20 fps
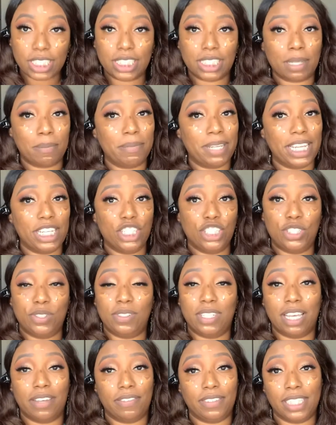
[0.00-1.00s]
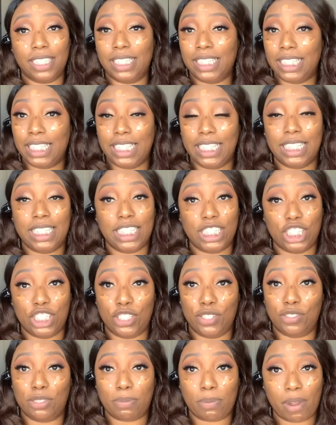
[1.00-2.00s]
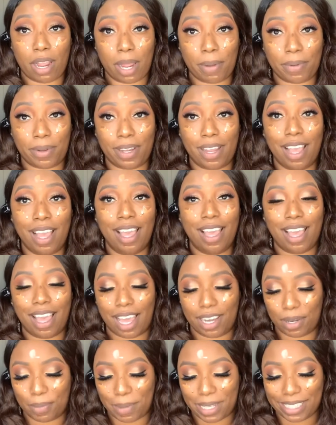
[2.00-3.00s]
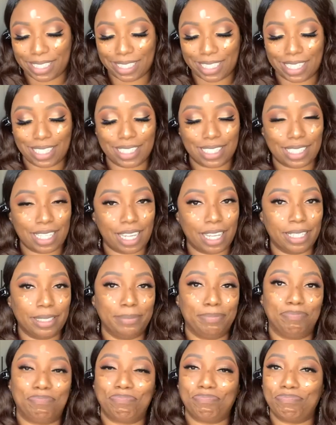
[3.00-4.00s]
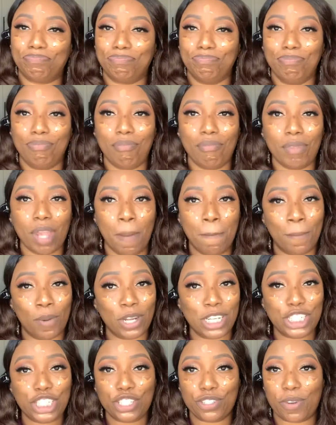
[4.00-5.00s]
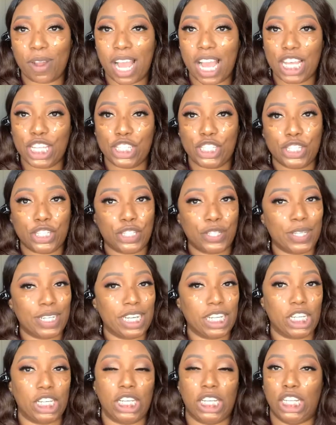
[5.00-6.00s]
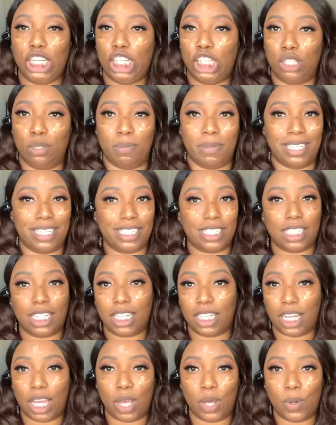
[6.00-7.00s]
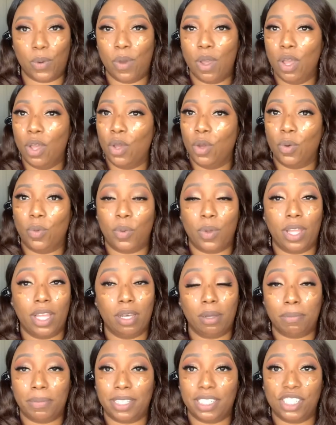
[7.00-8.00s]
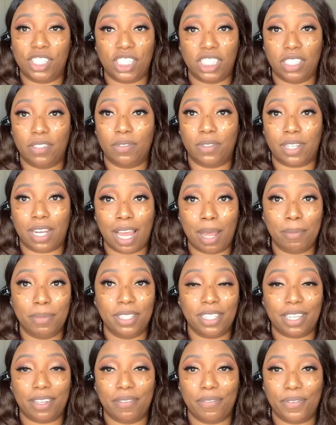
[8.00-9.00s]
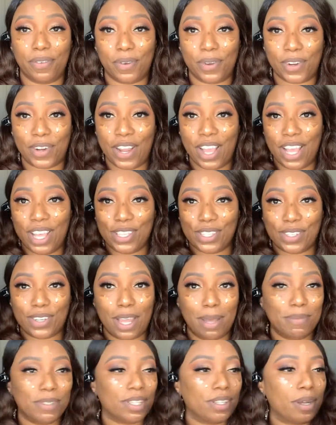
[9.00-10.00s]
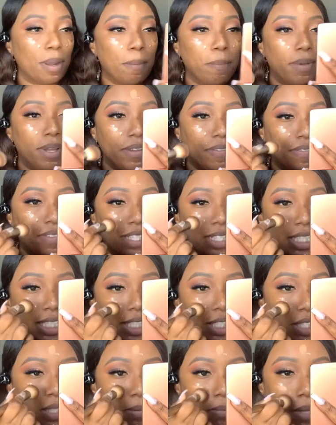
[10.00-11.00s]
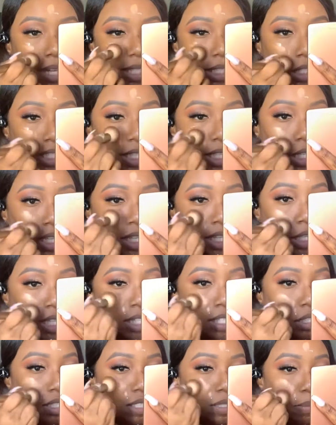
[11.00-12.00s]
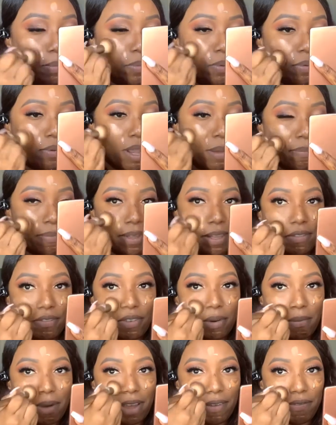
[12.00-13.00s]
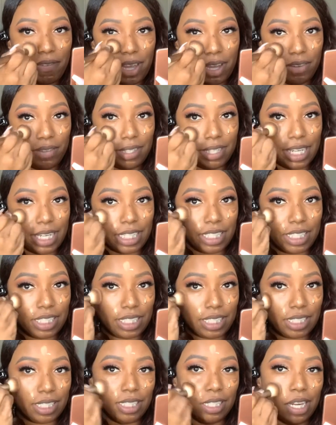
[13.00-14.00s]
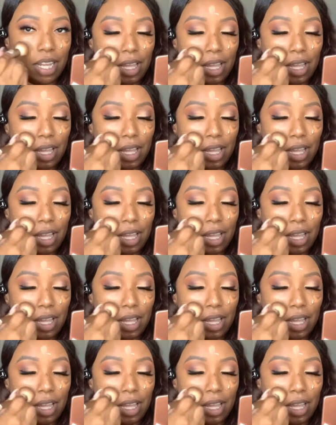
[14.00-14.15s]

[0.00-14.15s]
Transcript: Some ladies, you definitely need to use primer. I know my skin type. Moisturizer and a good luminous glow will help me achieve what I'm looking for. So now I'm just gonna buff this into my skin to prep it for my foundation.